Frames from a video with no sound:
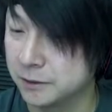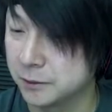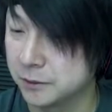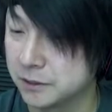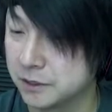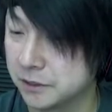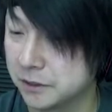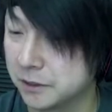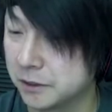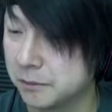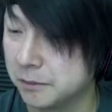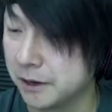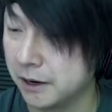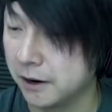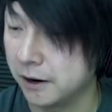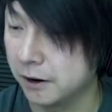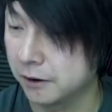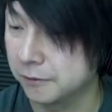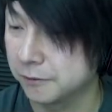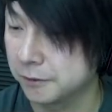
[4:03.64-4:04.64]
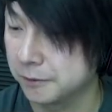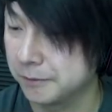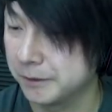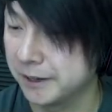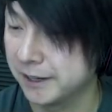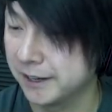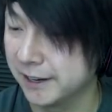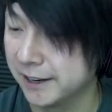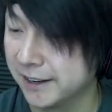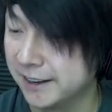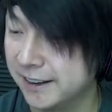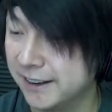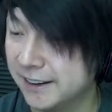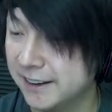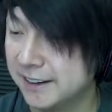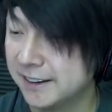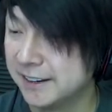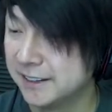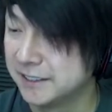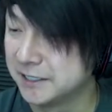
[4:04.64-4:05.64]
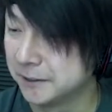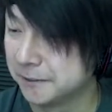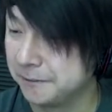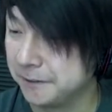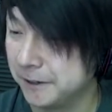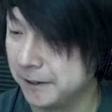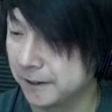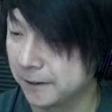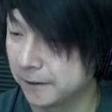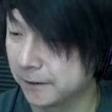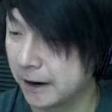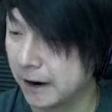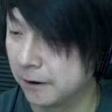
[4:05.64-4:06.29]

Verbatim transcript: so it's a little bit hard for me to to figure